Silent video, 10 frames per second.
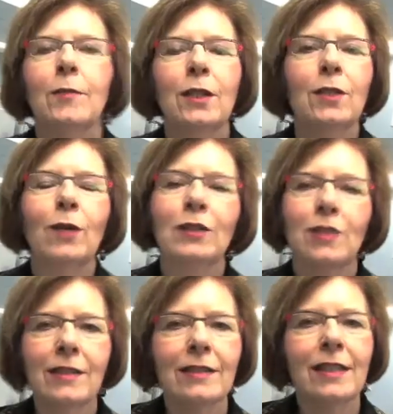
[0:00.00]
You know, I
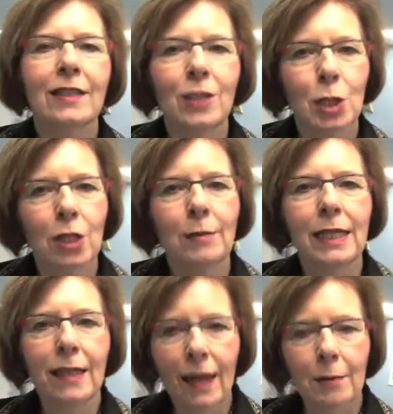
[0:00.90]
just attended
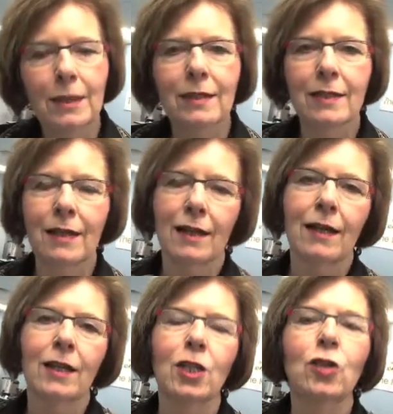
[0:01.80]
Charmaine Hammond's
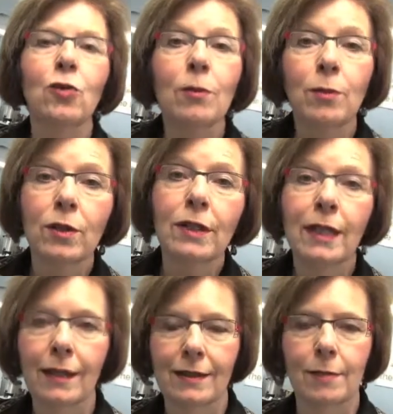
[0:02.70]
Your Book
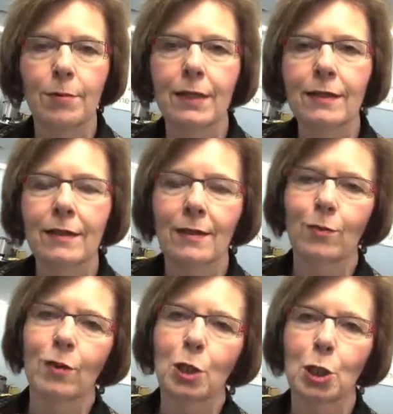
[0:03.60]
as a Business
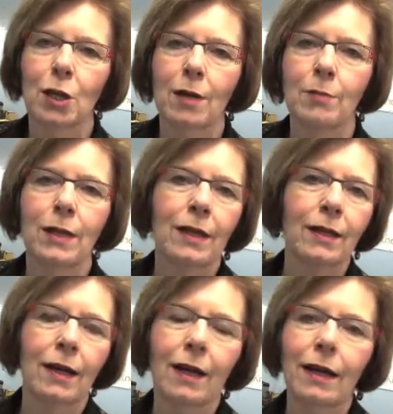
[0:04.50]
workshop.
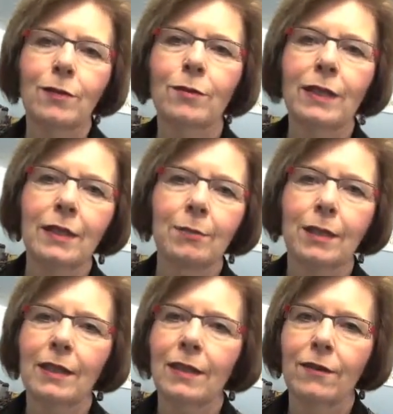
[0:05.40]
And I really
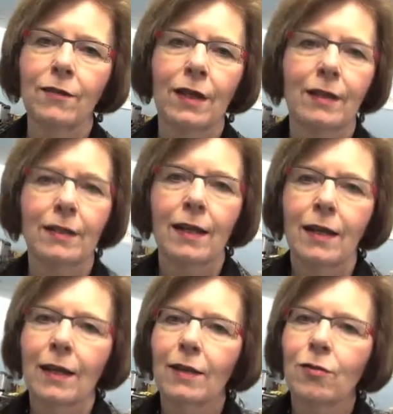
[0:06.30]
believe that
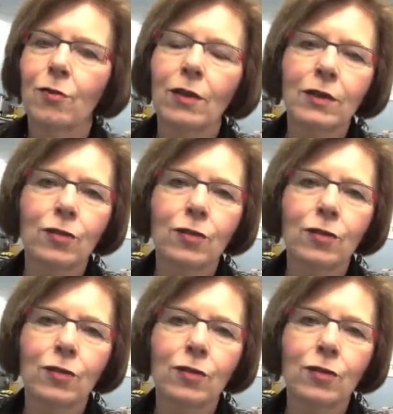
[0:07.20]
through all the